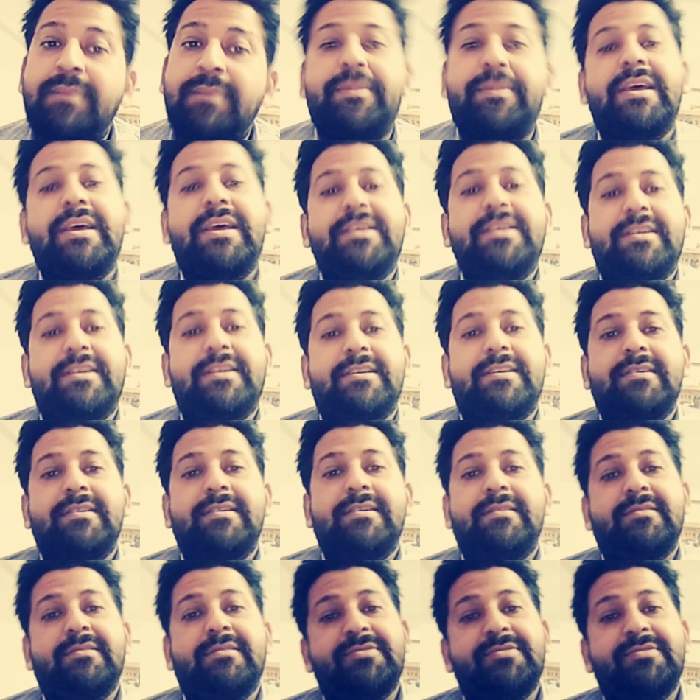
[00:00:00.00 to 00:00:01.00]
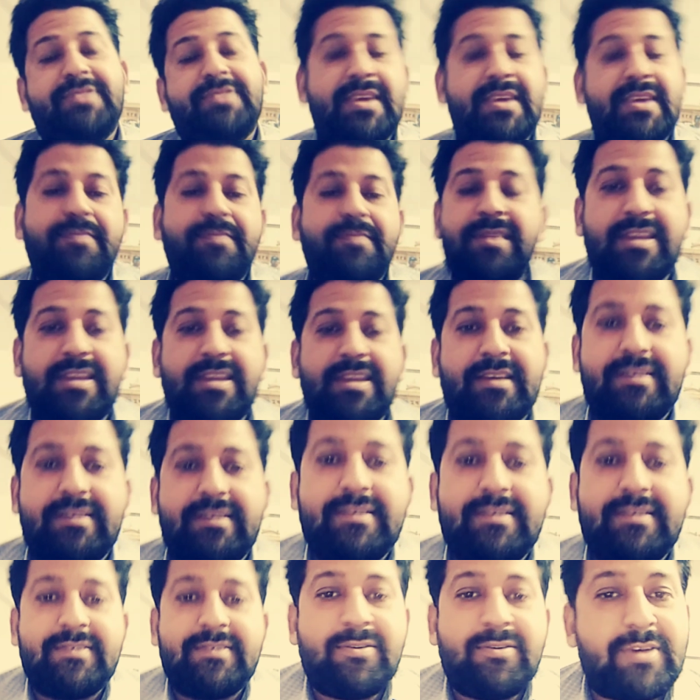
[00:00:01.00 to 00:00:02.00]
present. Same meaning.
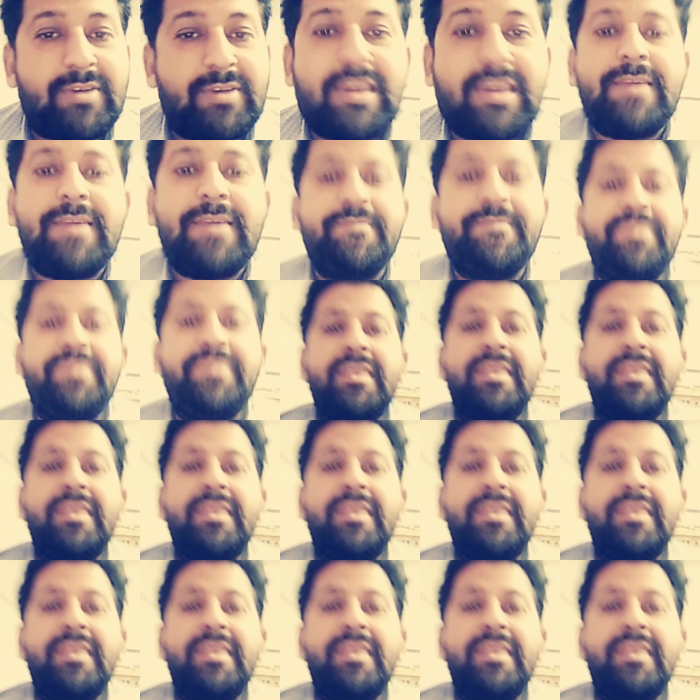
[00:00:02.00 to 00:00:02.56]
Okay.